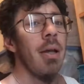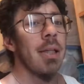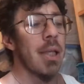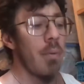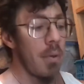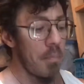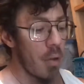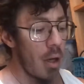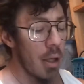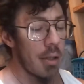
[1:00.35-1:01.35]
someone
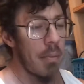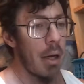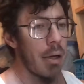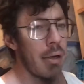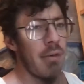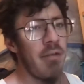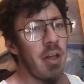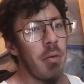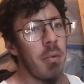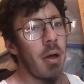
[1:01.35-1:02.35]
blogged about it or
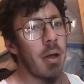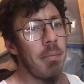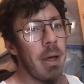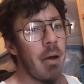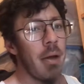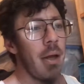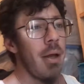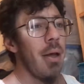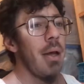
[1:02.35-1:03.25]
video blogged about it.